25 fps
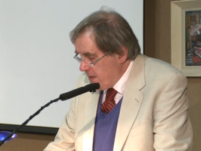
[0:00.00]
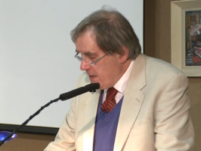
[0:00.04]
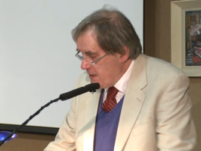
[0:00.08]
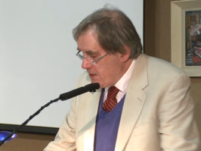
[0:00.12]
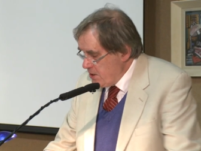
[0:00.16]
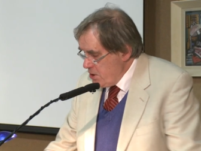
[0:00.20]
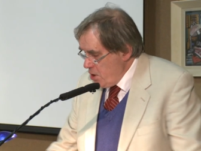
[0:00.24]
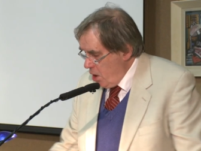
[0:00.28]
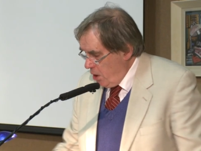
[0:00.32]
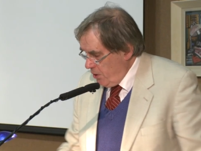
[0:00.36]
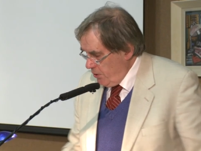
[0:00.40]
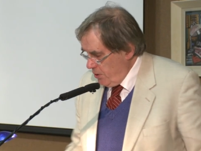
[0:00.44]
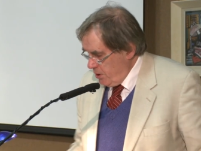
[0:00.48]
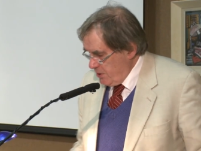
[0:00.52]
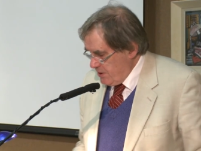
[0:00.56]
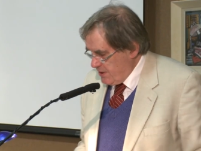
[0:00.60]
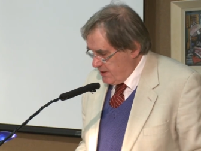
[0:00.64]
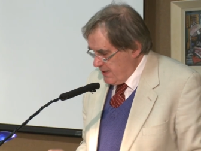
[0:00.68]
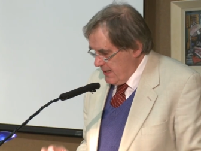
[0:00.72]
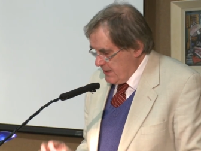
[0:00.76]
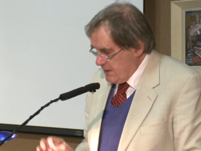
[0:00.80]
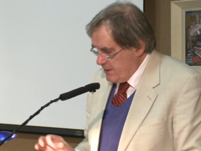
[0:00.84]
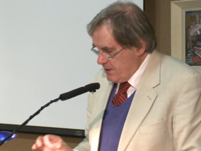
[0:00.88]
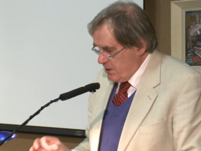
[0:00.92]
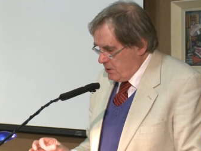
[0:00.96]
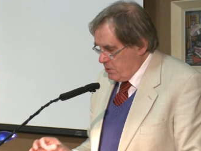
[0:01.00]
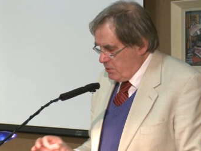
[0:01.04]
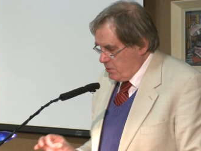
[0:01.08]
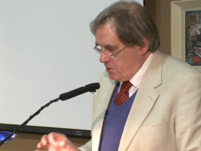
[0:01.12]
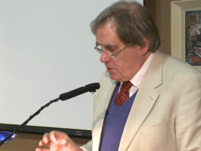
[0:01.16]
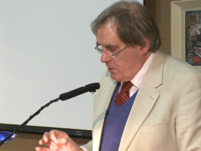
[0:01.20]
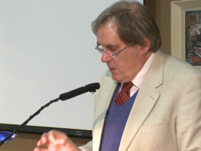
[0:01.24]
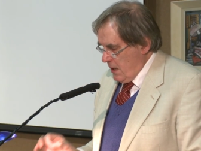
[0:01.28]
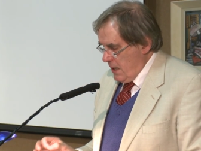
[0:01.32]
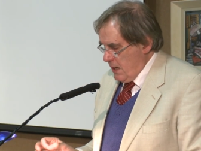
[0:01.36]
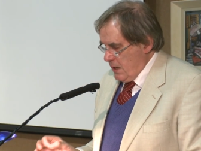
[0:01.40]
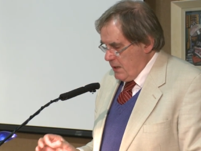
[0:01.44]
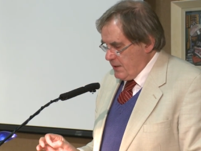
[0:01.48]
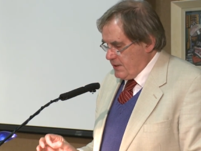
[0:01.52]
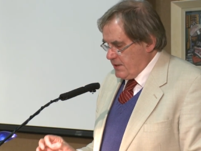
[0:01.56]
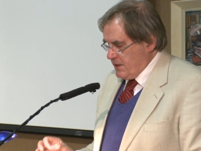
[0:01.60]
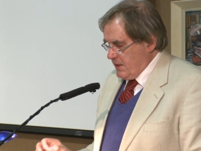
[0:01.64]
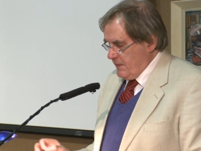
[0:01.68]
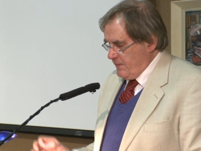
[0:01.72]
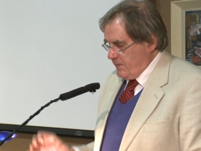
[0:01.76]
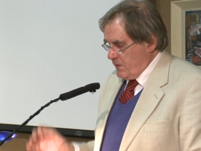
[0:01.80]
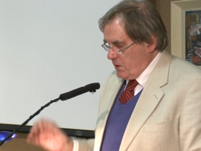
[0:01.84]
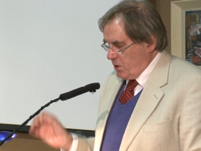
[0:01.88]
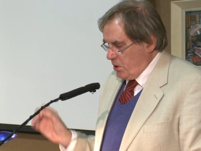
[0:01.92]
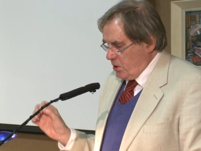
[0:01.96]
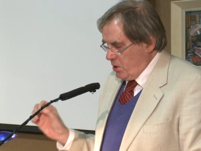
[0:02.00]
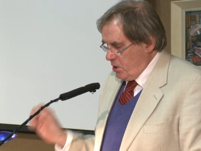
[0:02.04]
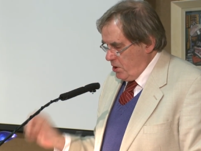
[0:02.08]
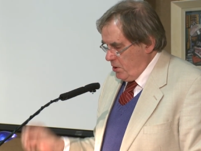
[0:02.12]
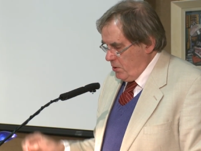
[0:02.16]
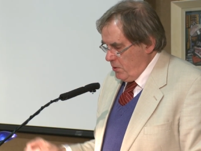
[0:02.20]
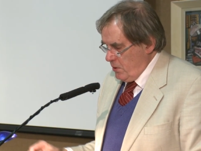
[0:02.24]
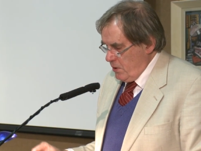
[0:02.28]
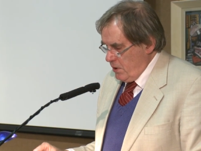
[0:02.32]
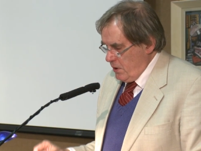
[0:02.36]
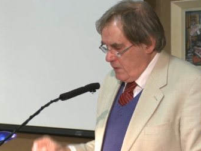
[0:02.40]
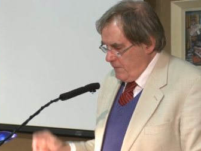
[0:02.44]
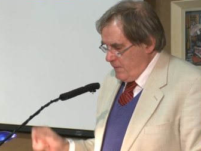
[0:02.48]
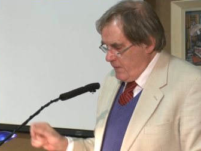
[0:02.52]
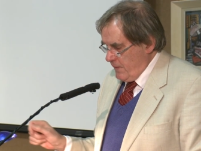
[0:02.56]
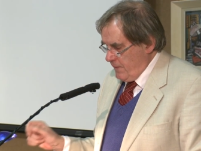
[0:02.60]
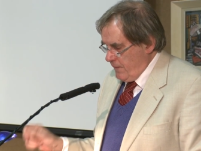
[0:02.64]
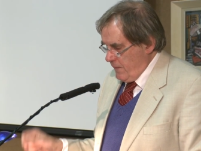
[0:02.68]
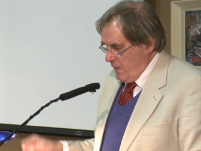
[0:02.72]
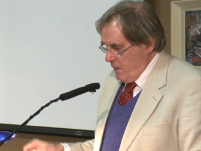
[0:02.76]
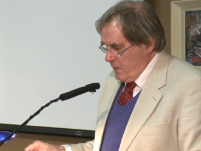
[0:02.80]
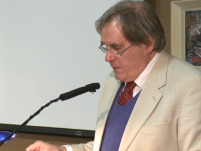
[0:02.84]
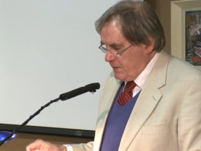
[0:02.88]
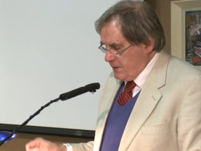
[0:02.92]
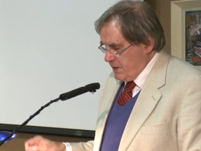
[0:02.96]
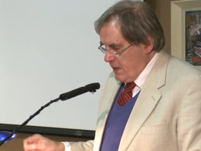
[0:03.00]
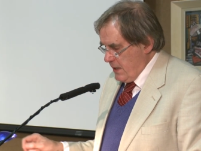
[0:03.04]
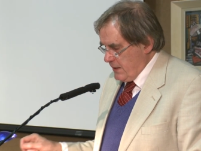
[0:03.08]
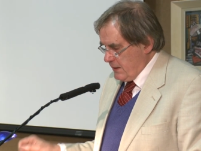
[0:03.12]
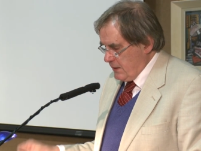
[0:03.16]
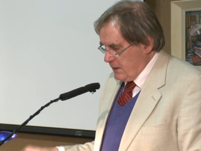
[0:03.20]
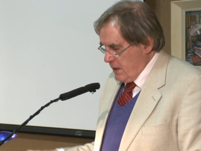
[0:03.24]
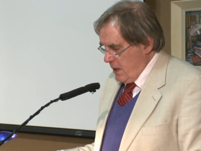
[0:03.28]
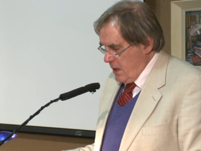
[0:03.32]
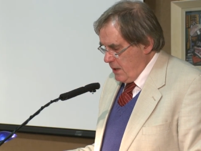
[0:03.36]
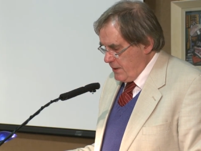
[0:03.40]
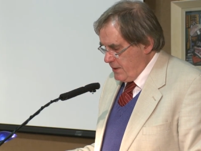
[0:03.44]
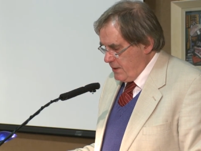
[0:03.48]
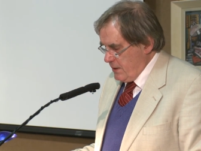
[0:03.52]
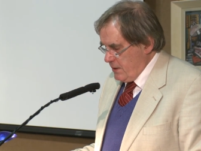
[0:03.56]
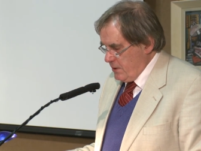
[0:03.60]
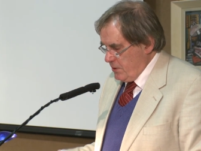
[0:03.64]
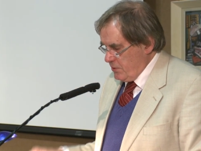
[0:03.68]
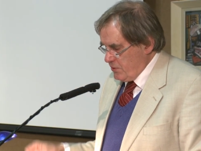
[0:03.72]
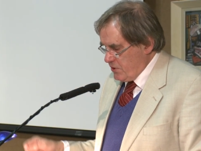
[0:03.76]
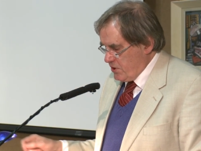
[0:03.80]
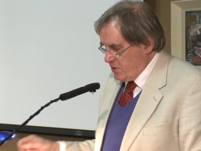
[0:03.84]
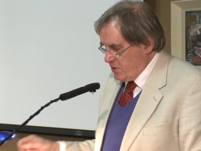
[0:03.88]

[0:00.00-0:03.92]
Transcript: it is not nonsensical to ask if the cure of the Florentine gardener who